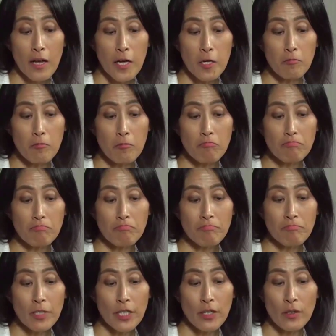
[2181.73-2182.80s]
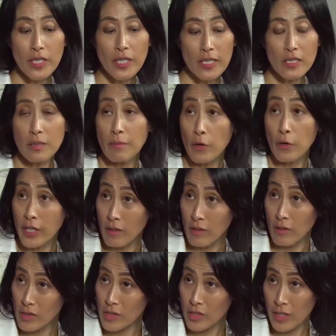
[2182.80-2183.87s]
um, you know,
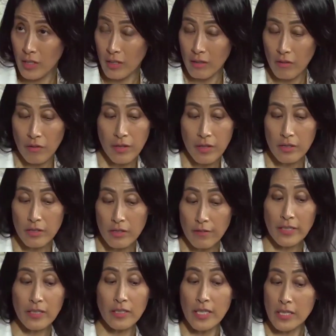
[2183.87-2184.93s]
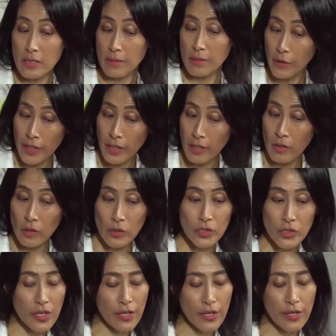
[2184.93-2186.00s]
testimonials, you know, the defector
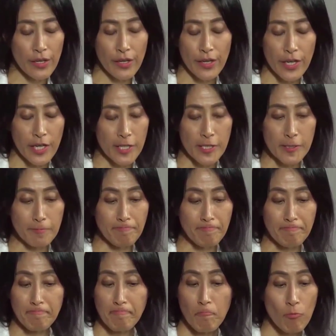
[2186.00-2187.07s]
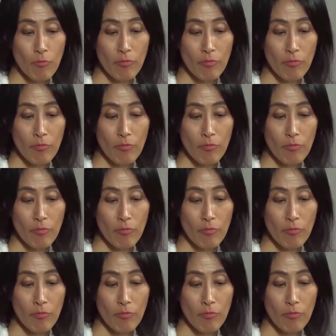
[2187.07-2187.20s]
testimonials, the um,